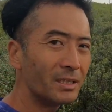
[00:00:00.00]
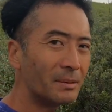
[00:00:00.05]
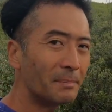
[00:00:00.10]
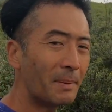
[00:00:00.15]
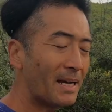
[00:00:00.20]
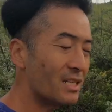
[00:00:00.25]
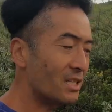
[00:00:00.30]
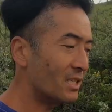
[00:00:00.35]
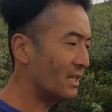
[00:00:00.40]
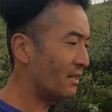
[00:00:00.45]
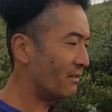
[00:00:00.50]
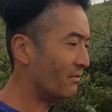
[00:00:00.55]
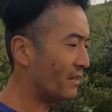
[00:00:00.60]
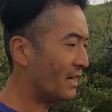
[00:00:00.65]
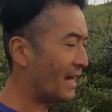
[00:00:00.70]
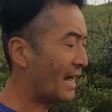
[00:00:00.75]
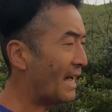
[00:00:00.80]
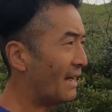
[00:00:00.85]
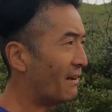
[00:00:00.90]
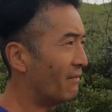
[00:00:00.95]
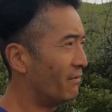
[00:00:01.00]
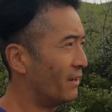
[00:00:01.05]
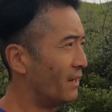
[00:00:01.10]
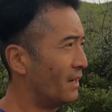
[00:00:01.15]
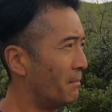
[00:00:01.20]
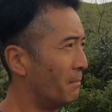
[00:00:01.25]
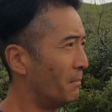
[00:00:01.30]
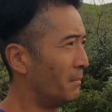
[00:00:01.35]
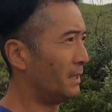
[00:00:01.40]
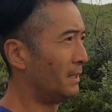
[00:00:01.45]
especially if you have
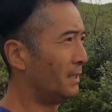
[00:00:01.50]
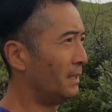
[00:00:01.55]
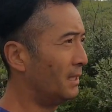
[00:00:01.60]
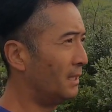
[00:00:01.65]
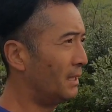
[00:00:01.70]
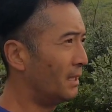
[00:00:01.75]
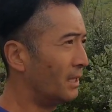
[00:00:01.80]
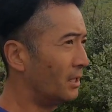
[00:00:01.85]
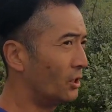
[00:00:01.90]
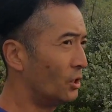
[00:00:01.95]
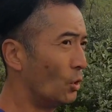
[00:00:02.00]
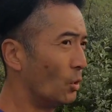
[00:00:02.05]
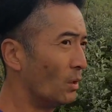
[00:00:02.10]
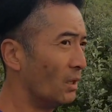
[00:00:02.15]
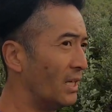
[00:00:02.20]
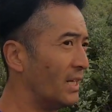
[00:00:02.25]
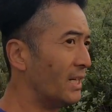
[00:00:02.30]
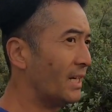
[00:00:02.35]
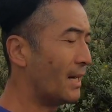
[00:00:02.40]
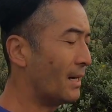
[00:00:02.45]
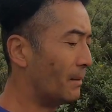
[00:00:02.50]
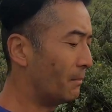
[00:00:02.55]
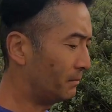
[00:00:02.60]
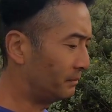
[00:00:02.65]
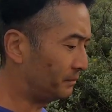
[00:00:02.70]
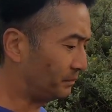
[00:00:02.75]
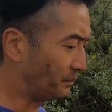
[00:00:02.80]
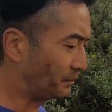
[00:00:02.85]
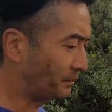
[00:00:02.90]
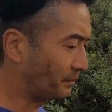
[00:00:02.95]
dual income.